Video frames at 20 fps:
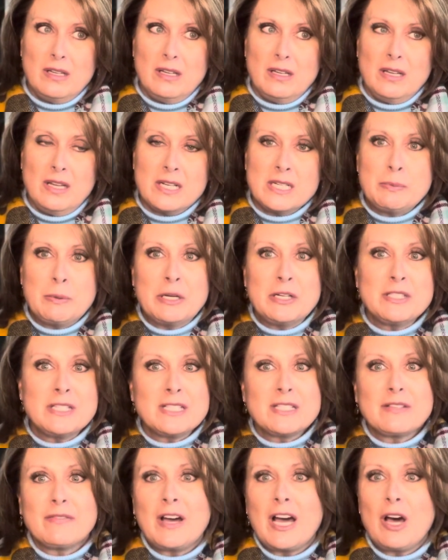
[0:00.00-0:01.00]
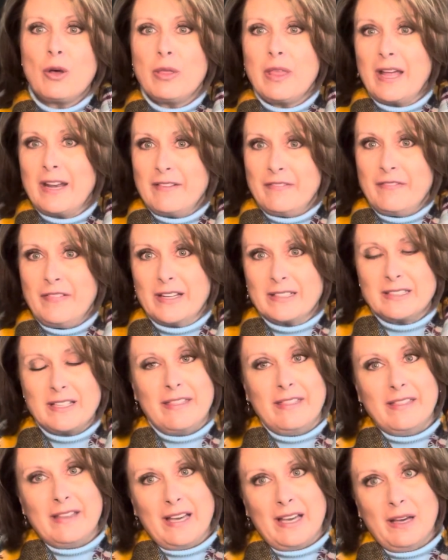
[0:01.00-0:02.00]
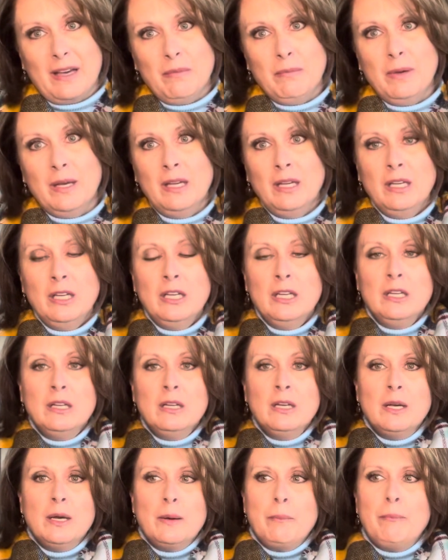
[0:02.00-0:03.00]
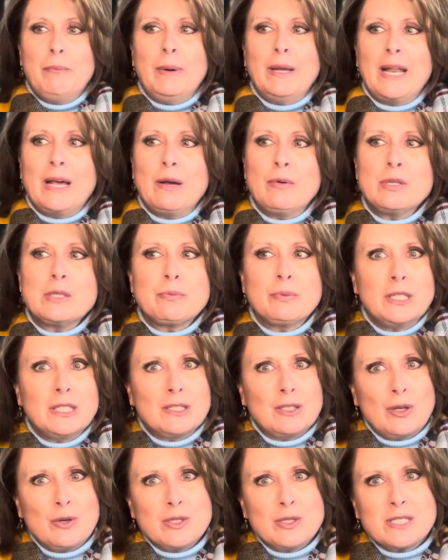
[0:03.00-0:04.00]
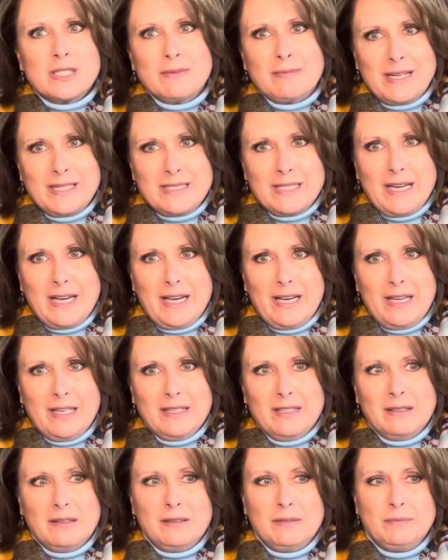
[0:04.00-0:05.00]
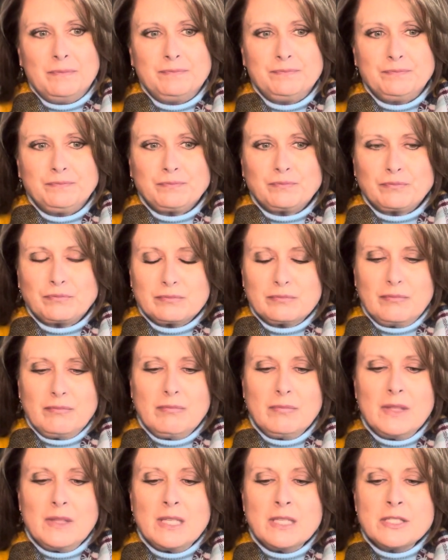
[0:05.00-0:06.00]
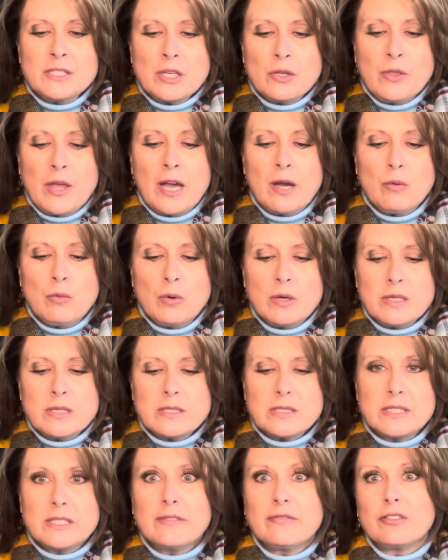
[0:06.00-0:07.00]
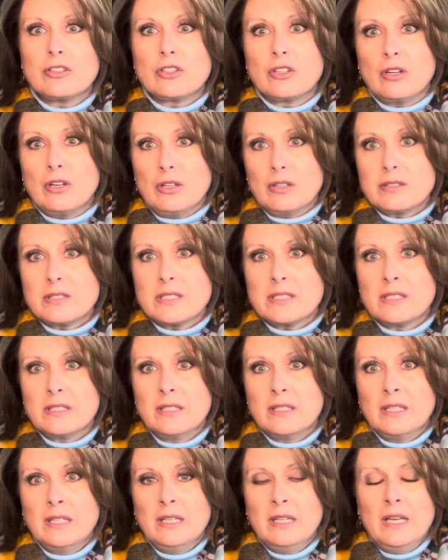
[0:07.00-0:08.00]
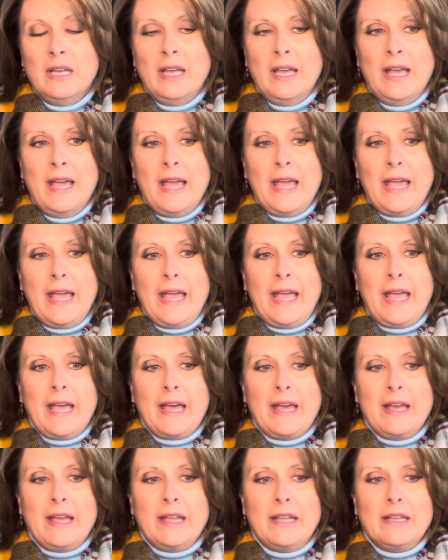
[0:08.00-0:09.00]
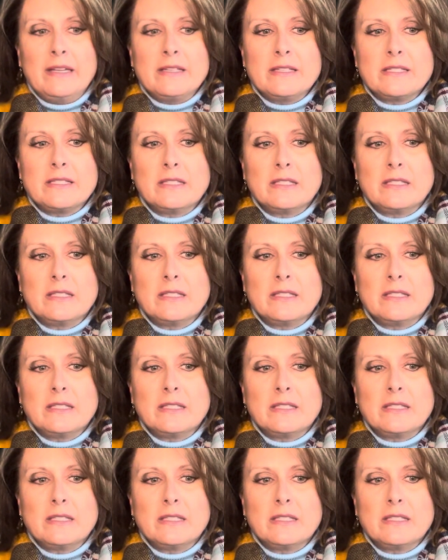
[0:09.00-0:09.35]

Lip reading: experiences of how that affected them. But I was pretty close to my dad. So that was difficult. And